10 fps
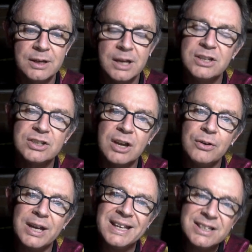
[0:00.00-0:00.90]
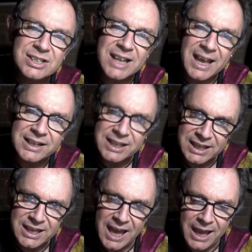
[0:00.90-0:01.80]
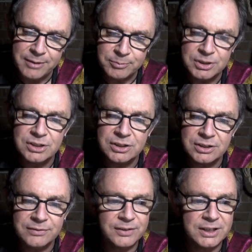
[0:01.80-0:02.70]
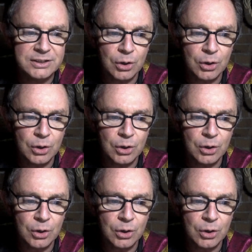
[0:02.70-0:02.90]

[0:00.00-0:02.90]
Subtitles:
So instead, he aimed to defeat